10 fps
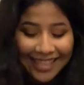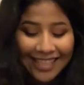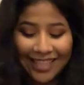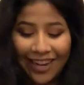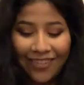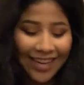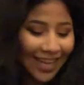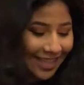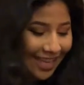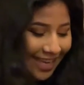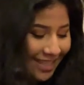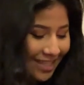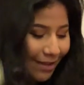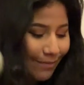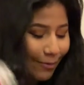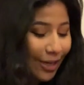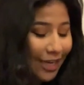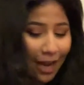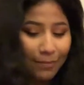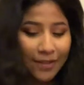So we got the kids some more
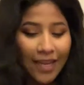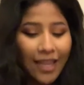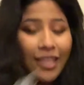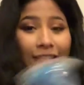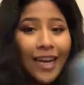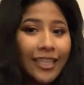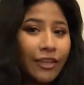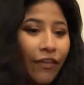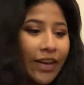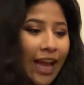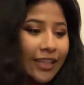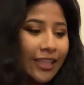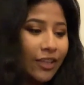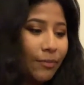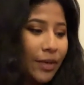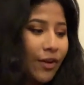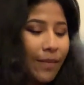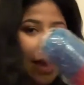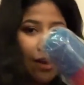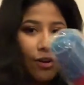cups. These are actually for Natalie. They'll be going
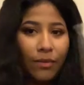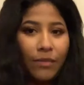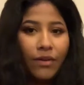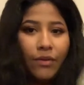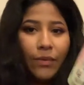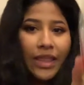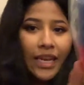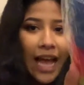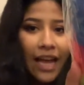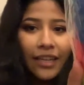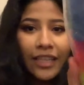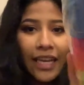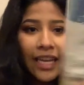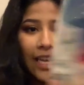back home with Natalie